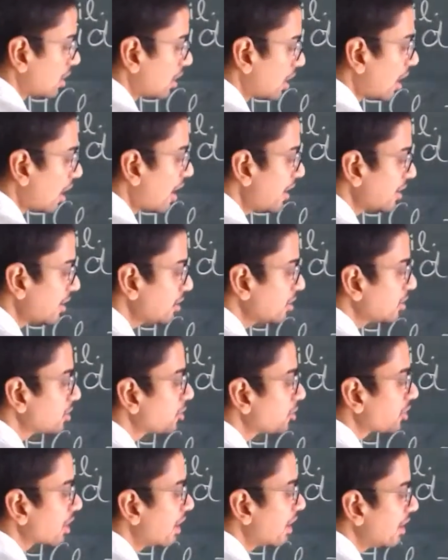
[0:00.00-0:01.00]
Iron
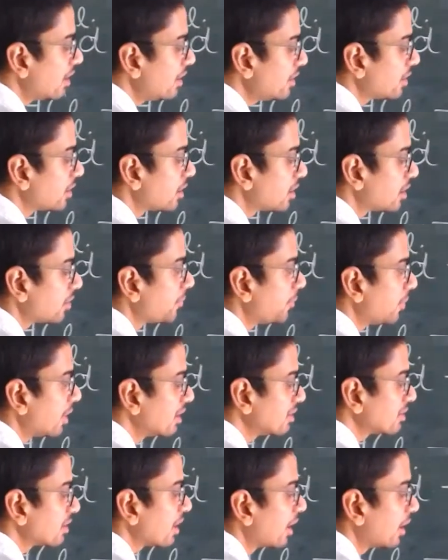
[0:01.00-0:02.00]
chloride
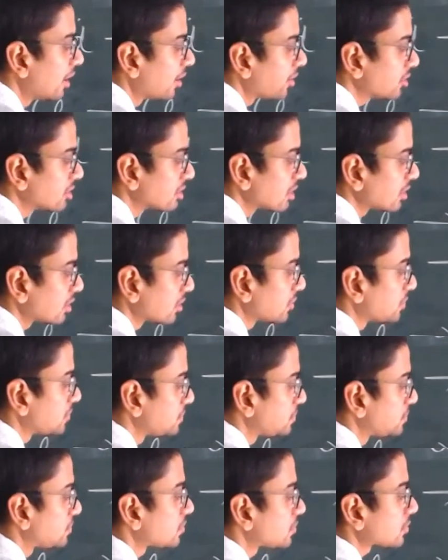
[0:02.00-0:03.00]
plus hydrogen.
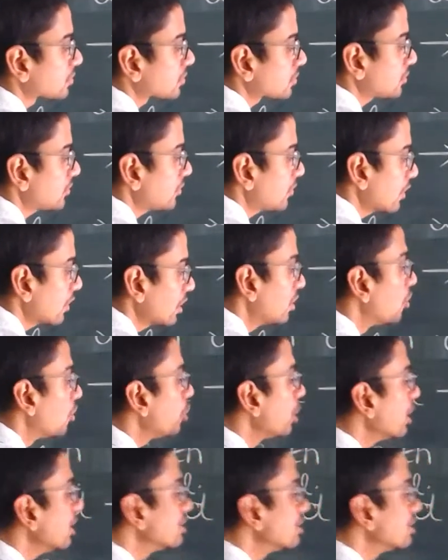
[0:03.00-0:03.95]
Okay,